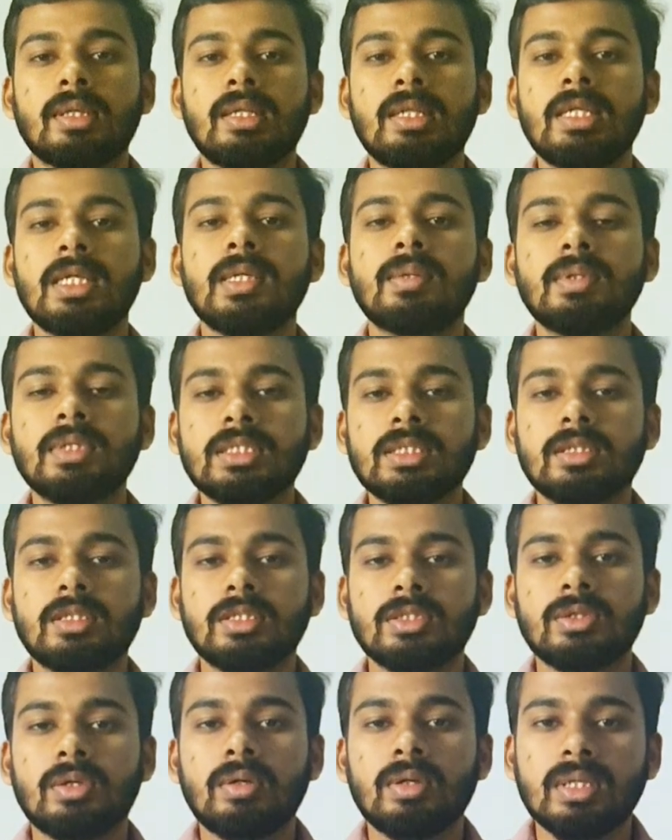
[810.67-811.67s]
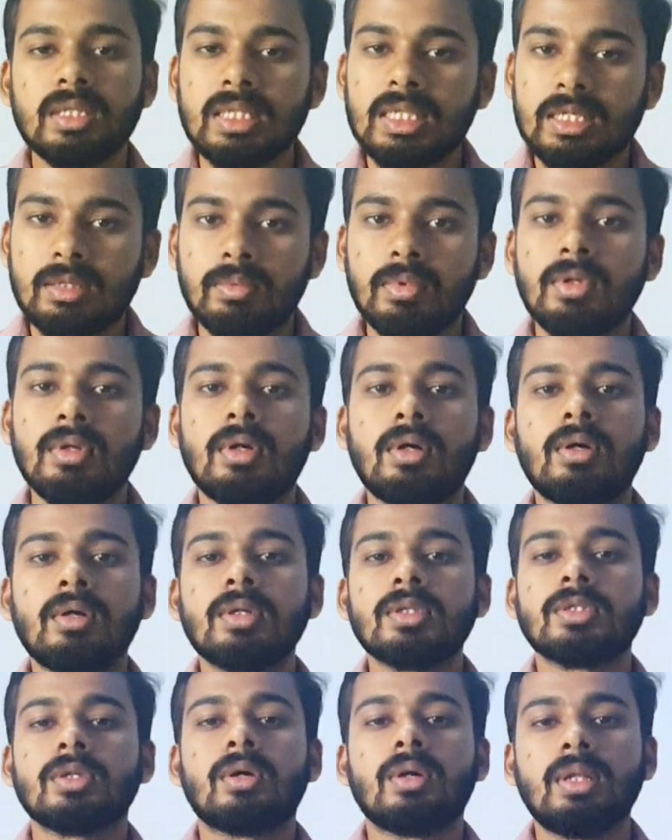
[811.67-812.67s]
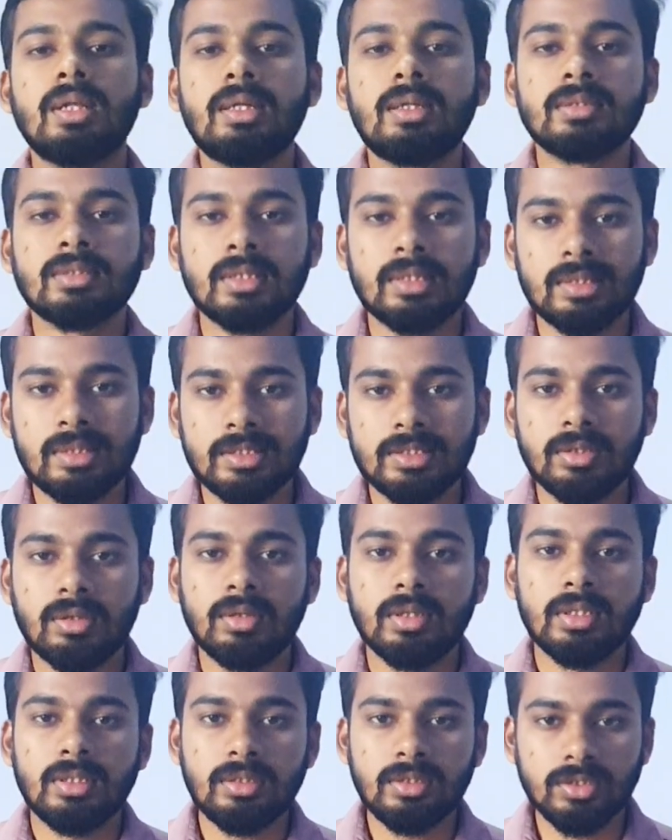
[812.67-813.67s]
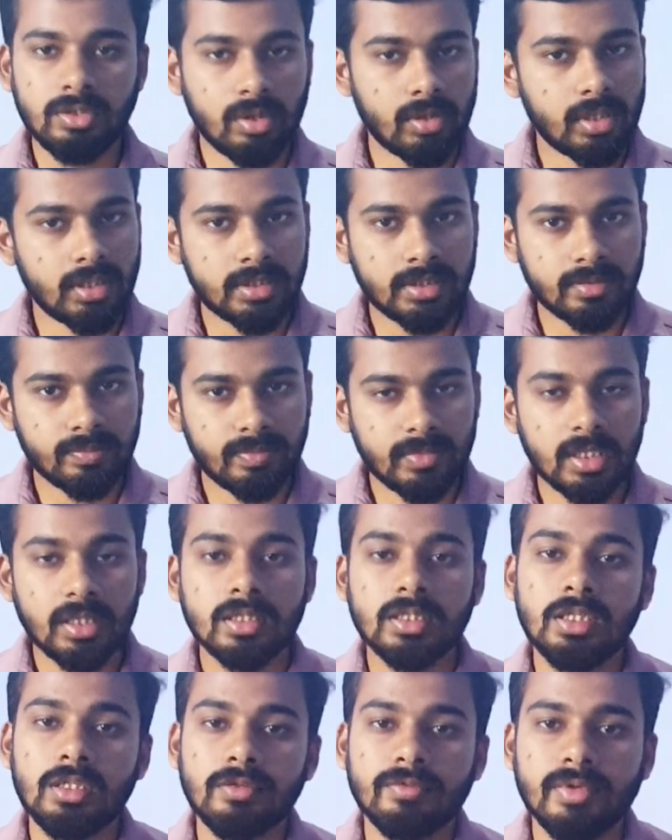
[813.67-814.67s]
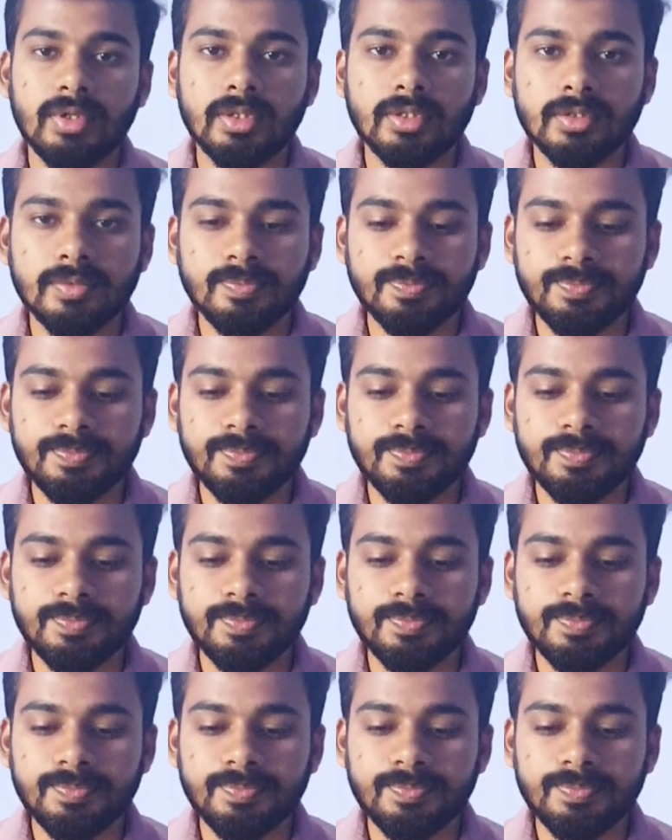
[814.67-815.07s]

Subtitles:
liquids dissolved in liquid or solids dissolved in solids. That's the difference.